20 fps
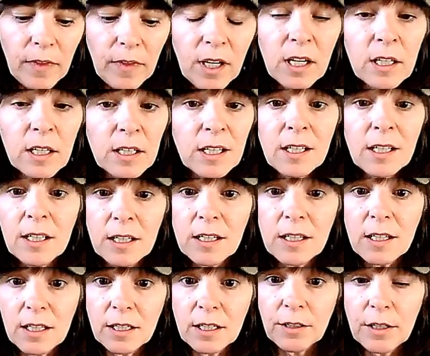and it is a
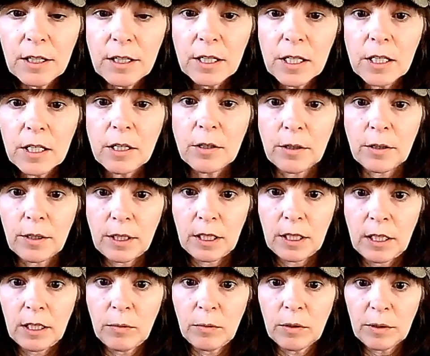series, so
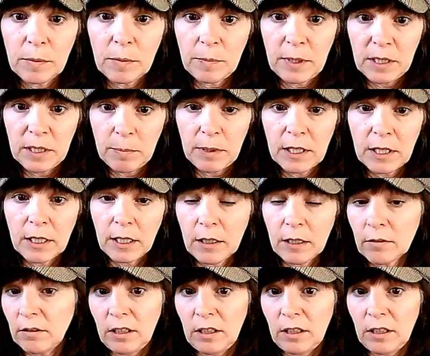he will be speaking,